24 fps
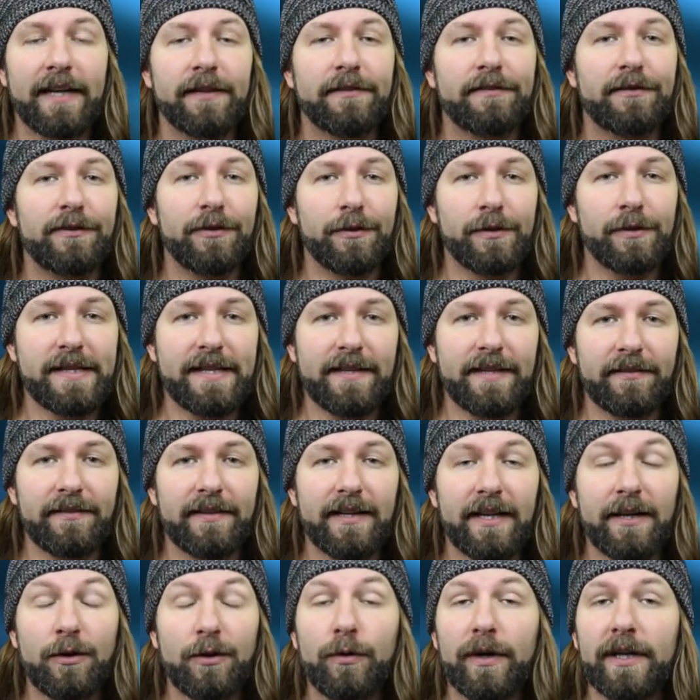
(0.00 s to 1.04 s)
And it's due to this
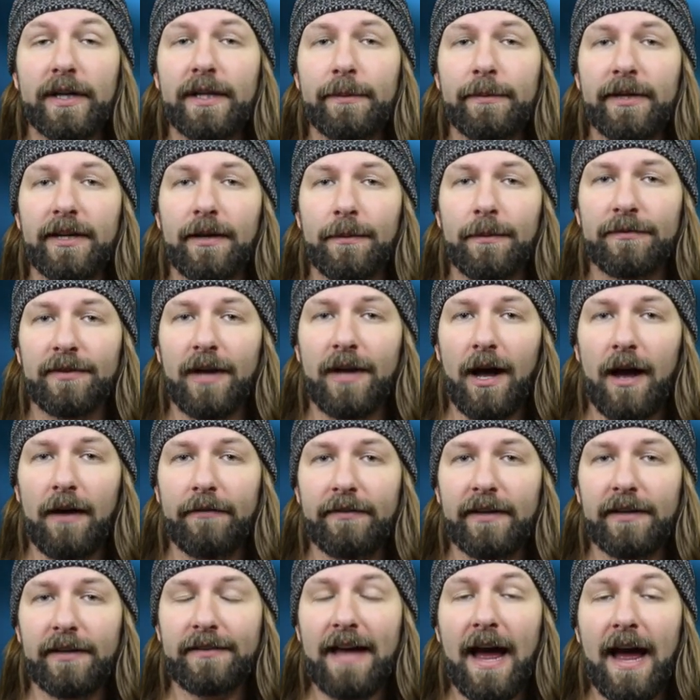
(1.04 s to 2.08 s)
that it quickly becomes
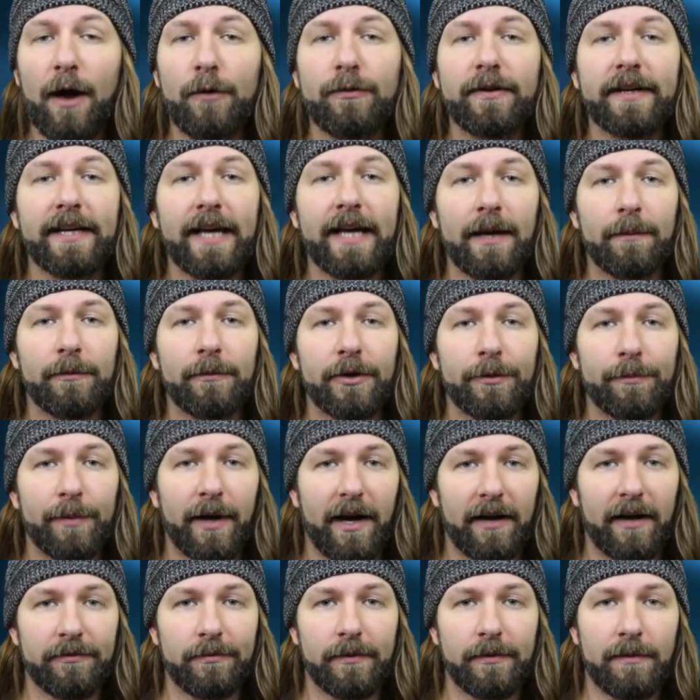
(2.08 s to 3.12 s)
obvious how the game could
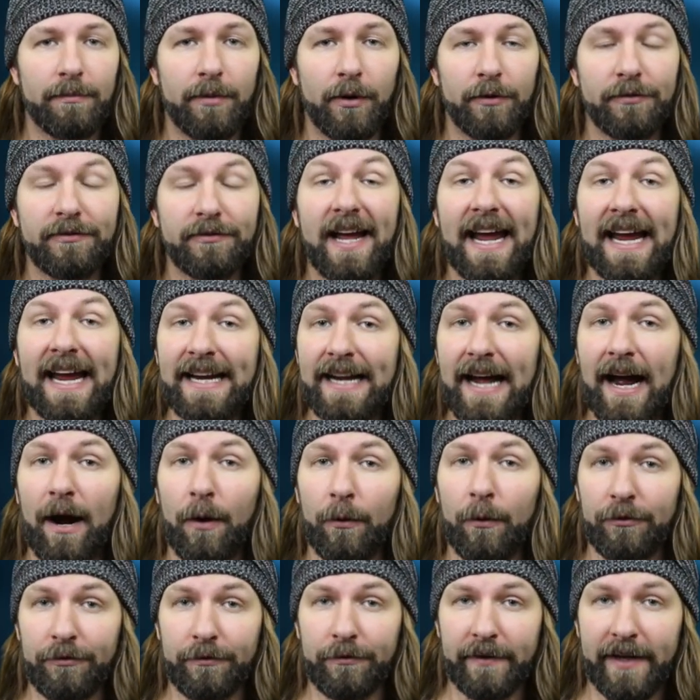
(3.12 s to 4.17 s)
possibly boast 8
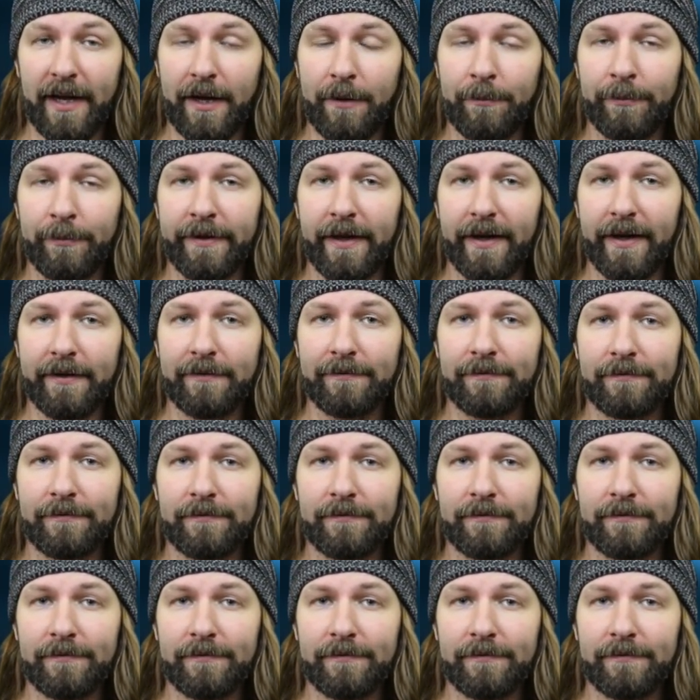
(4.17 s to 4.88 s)
hours of gameplay.